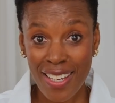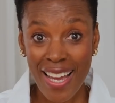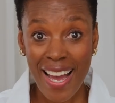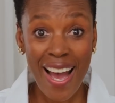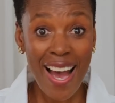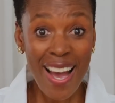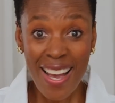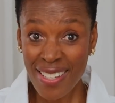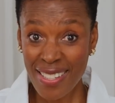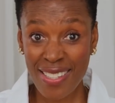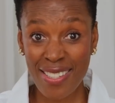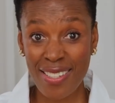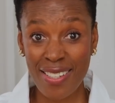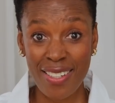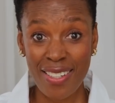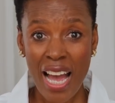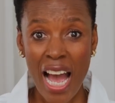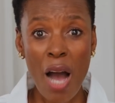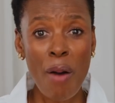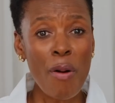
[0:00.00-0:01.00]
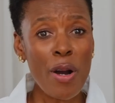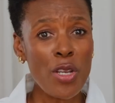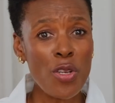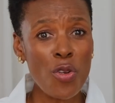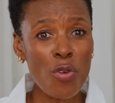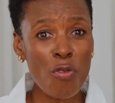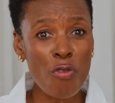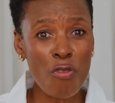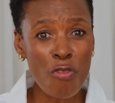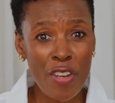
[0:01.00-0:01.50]
Ask, how are
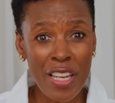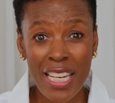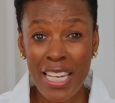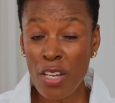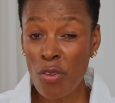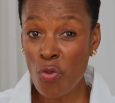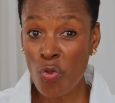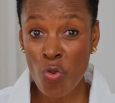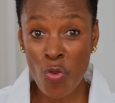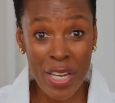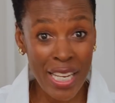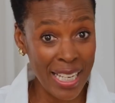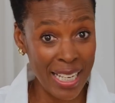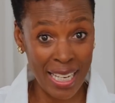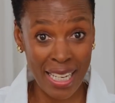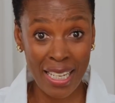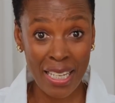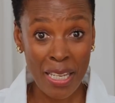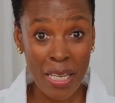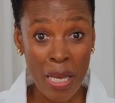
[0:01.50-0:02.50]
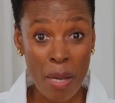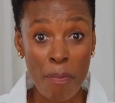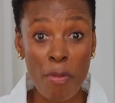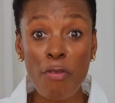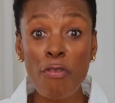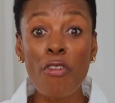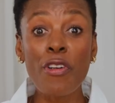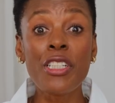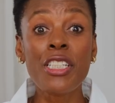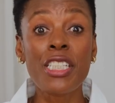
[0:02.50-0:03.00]
you feeling really?
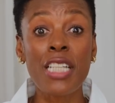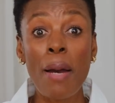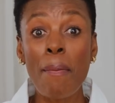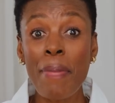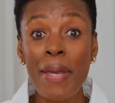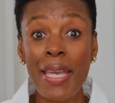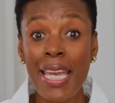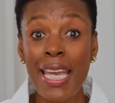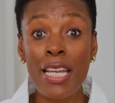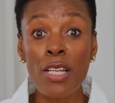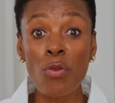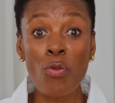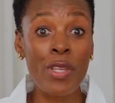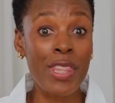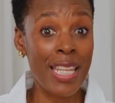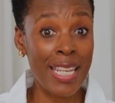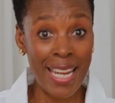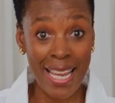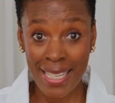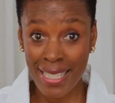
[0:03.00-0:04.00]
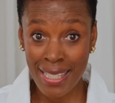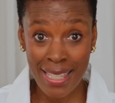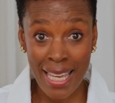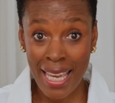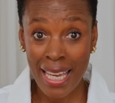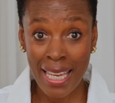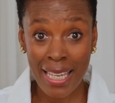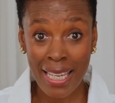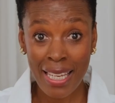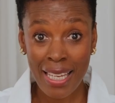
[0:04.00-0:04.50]
Before jumping in with the next
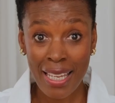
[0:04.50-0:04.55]
thing.